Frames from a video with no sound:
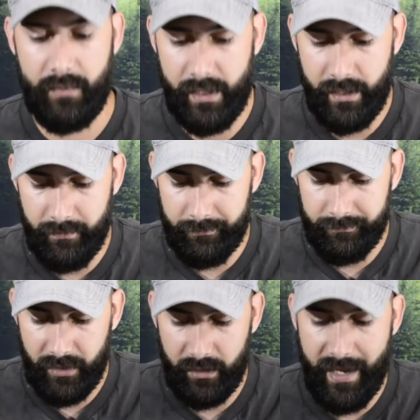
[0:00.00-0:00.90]

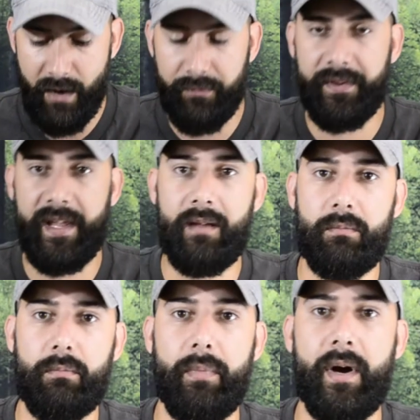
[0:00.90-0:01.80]
allow for
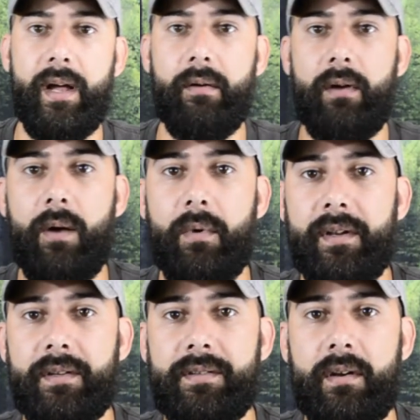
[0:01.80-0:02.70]
that, but I want
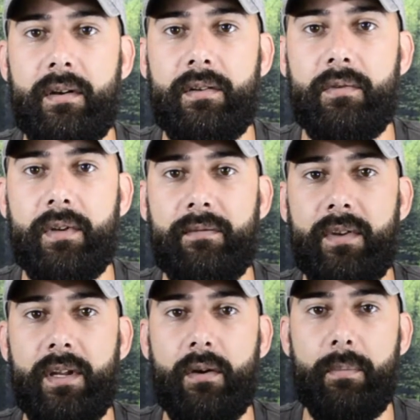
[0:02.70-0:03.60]
to start doing a
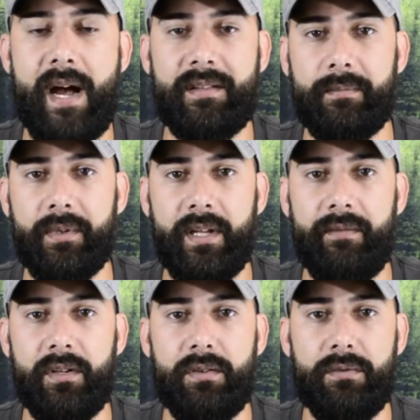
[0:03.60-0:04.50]
video possibly
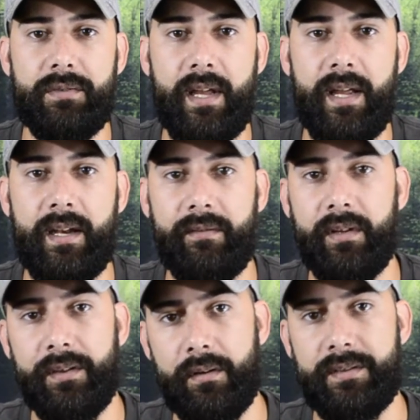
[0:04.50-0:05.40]
every Tuesday and every
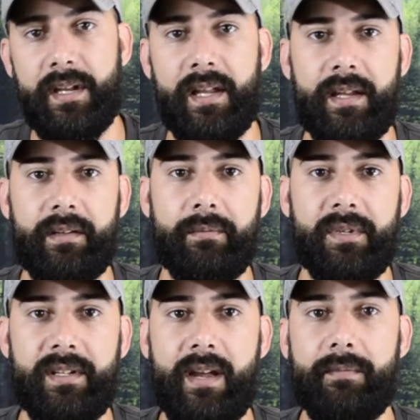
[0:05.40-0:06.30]
Thursday. That'll give
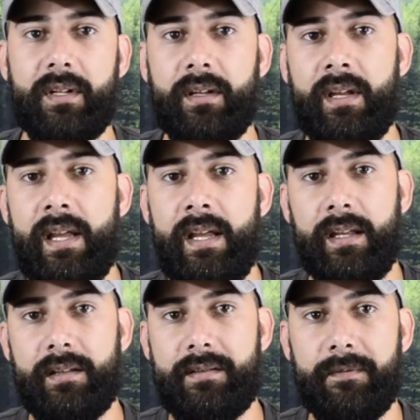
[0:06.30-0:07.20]
me time to
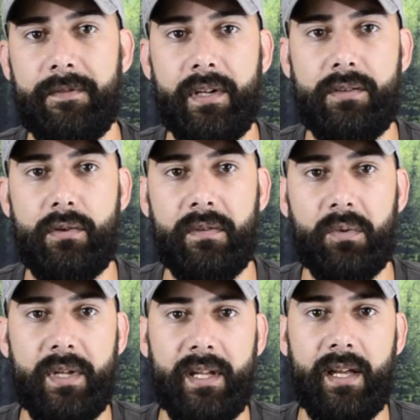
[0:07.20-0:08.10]
get some footage over the
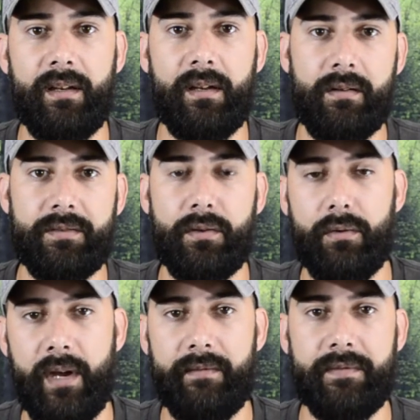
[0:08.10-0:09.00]
weekend and
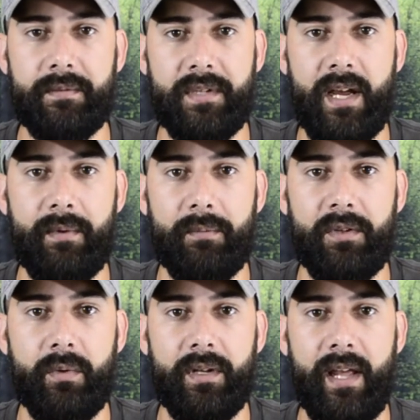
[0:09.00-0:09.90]
also have some time in
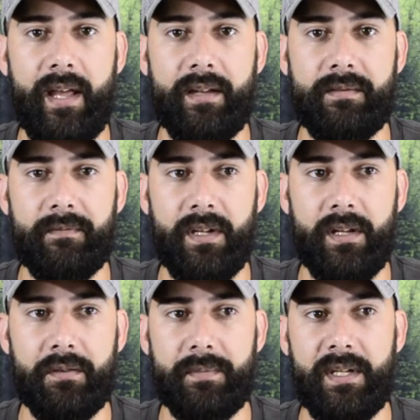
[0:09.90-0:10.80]
between to edit some
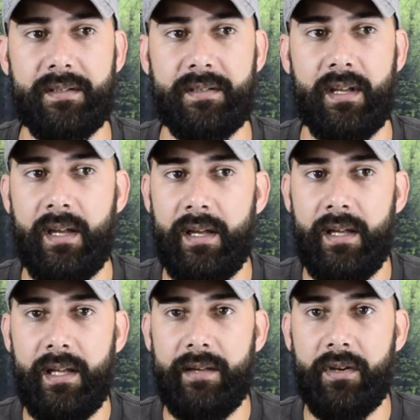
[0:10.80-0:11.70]
videos, because
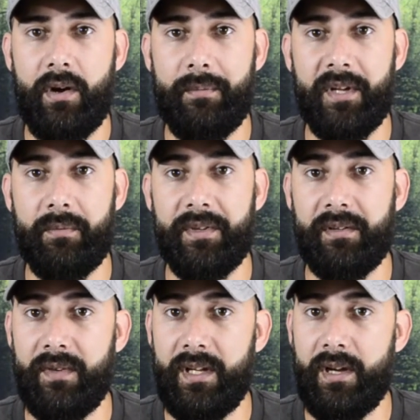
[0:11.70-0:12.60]
even though I'm done with
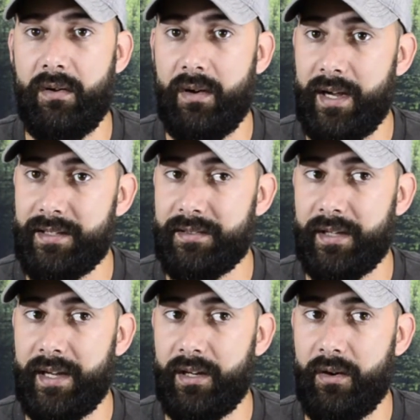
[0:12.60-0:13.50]
this video, I still
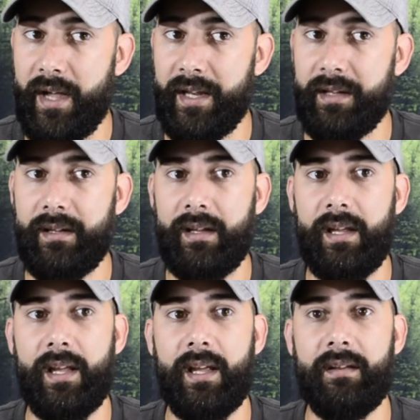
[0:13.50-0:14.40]
got to go edit,
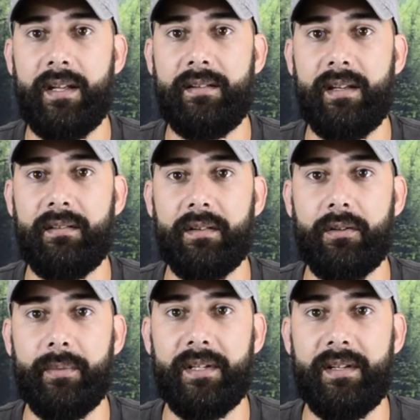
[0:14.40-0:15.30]
and that takes a
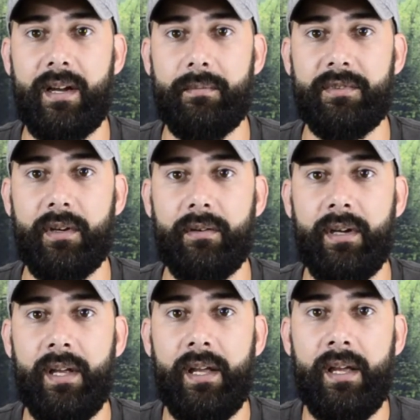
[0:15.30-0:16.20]
little bit of time.
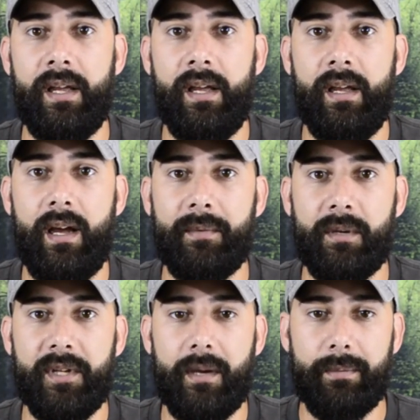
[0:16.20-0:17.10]
So I'm
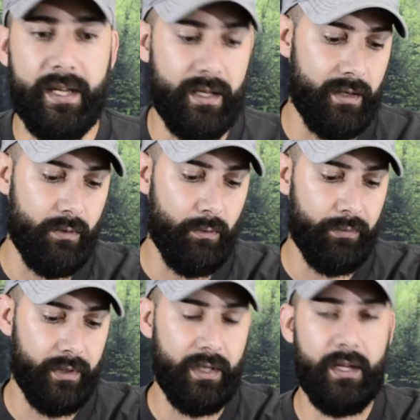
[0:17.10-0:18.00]
going to be up late and
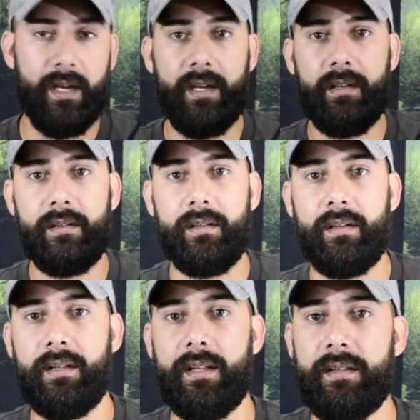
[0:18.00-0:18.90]
hopefully
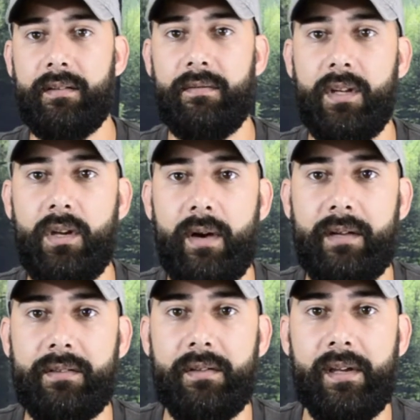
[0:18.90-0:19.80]
get this video
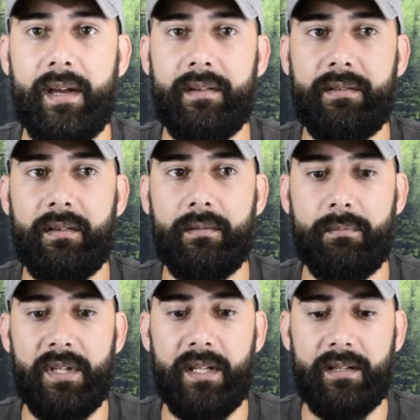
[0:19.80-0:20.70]
out to you guys,
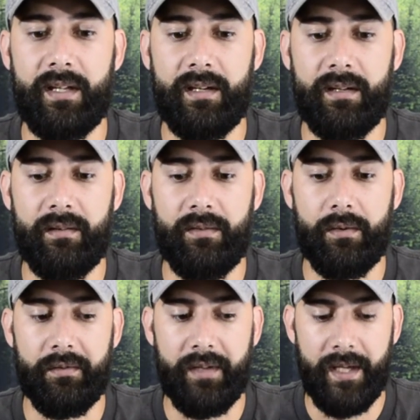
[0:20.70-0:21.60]
being that it is
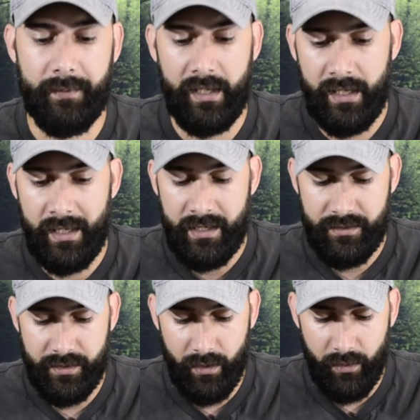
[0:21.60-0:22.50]
Thursday.
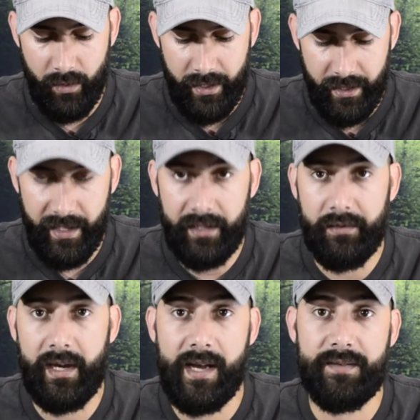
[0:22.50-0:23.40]
So
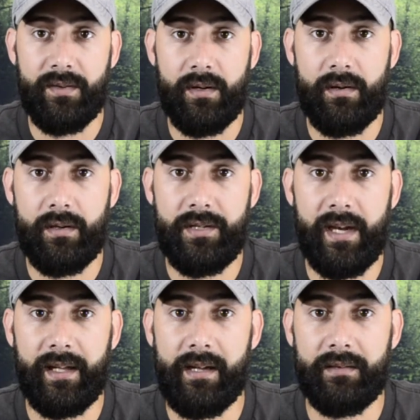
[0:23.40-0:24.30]
thank you guys for
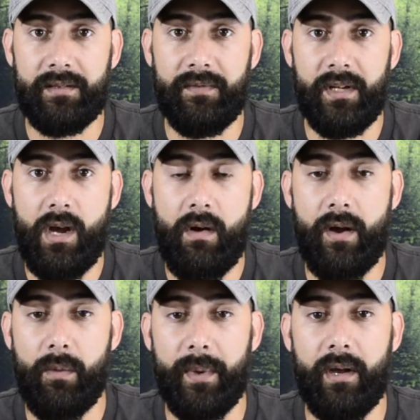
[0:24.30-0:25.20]
checking out this video.
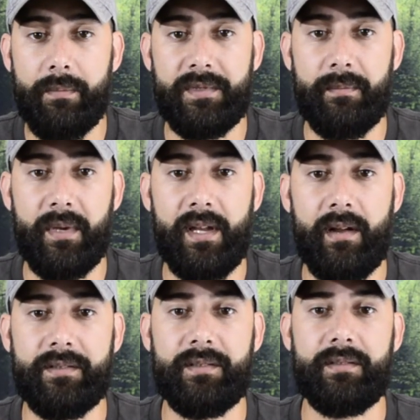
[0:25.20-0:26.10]
I hope it helps somebody
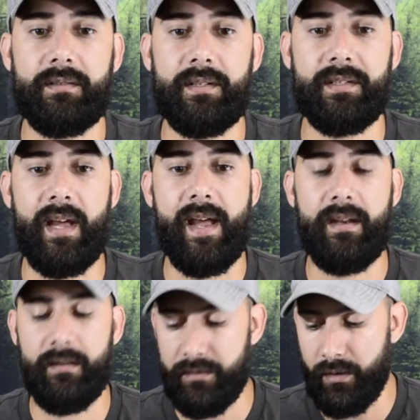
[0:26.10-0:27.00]
else
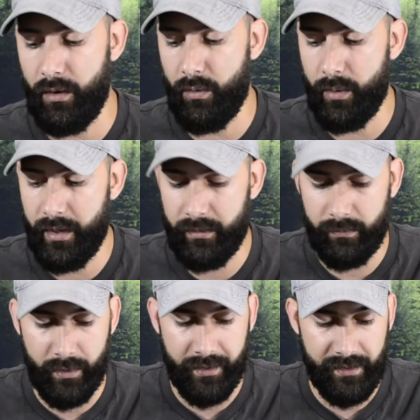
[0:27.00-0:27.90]
decide to go
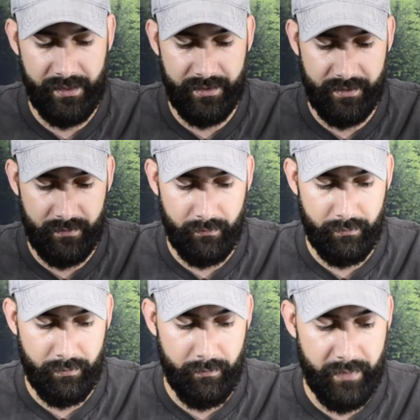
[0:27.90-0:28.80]
with one of these
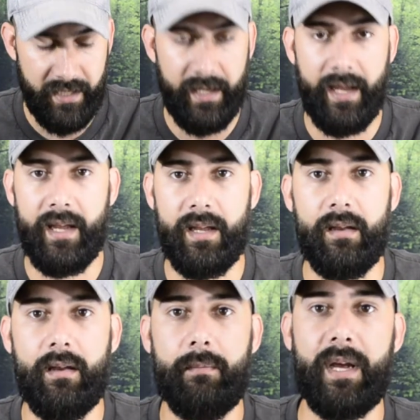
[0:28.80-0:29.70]

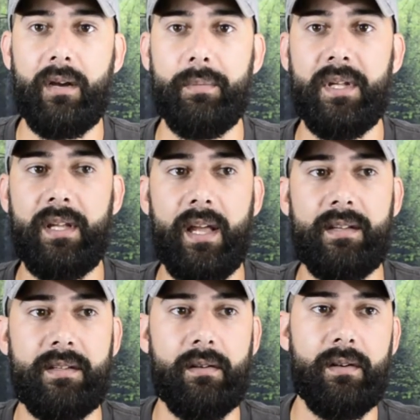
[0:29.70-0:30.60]
Becker
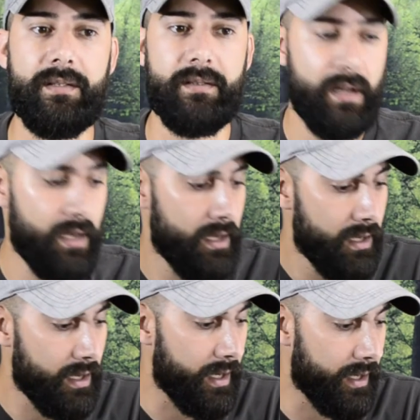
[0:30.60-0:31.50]
BK series,
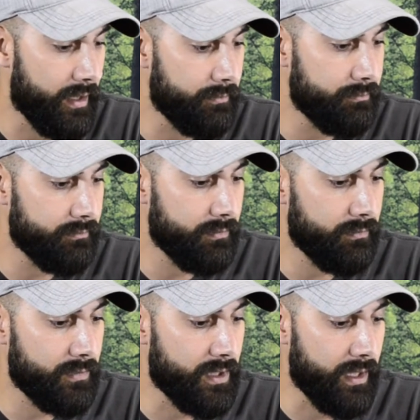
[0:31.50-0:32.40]

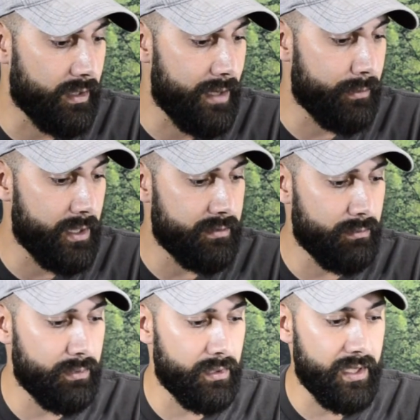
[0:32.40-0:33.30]
the
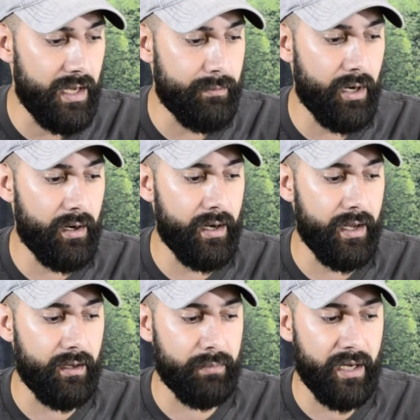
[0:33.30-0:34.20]
collaboration between Ka-Bar
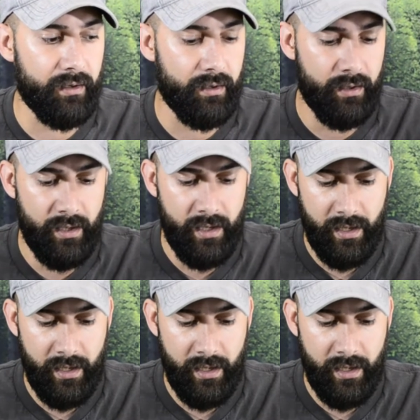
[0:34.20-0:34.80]
and Becker,